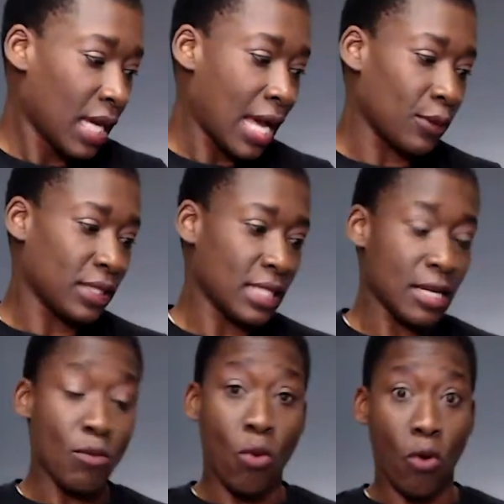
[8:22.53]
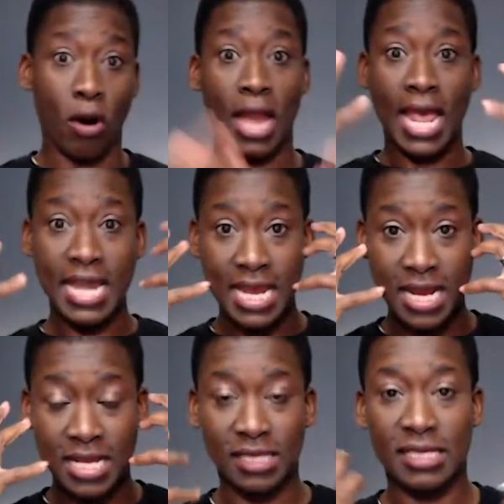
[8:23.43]
I was seeing more
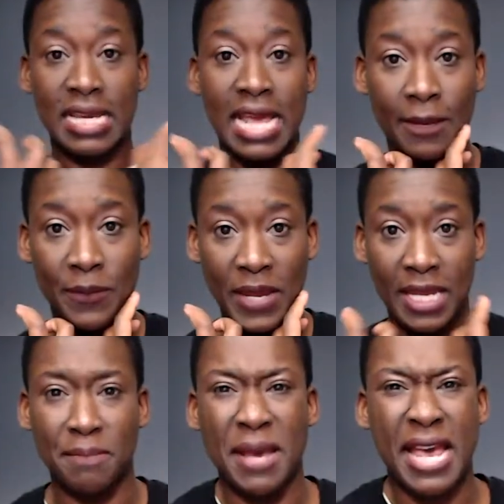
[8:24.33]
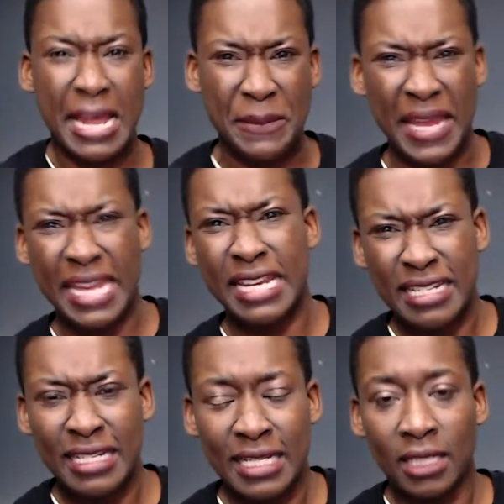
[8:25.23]
headaches, neck pain, back pain,
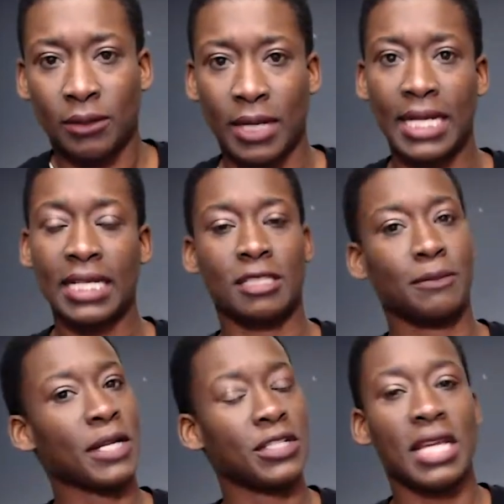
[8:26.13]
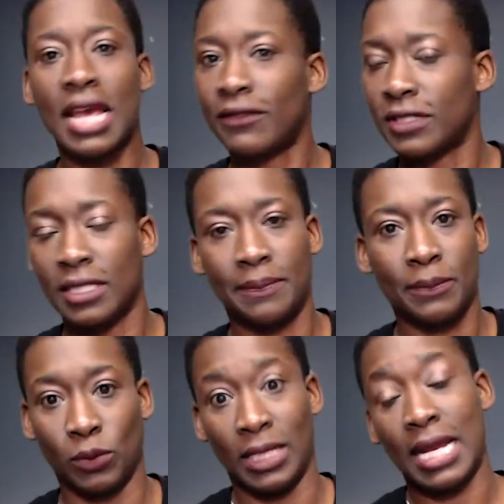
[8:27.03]
right? Especially
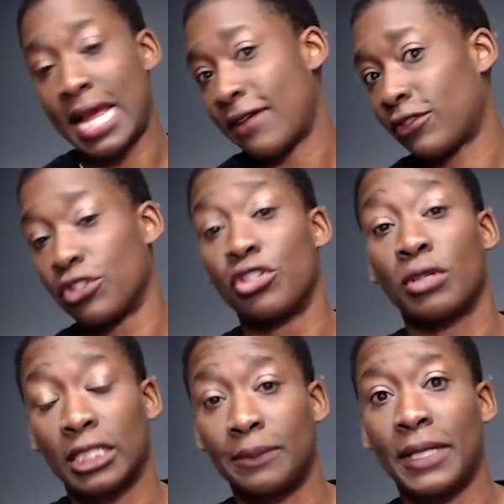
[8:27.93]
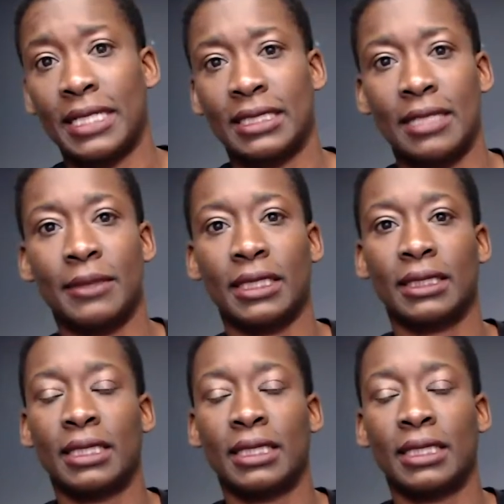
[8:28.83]
not after, during the pandemic.